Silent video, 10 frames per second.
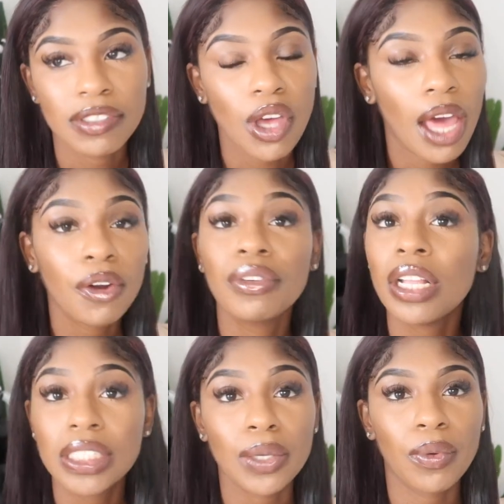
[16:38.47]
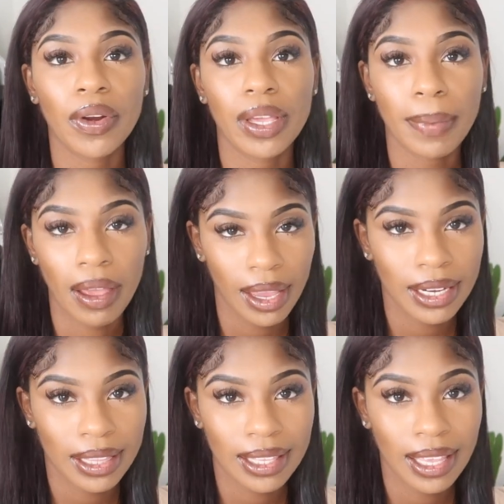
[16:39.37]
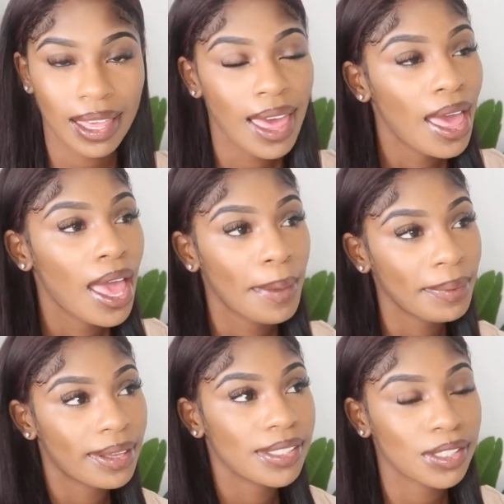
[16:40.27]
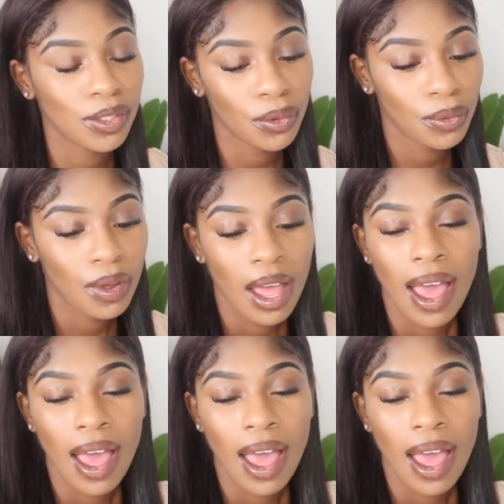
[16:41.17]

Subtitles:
so I don't need to worry about anything. And because two,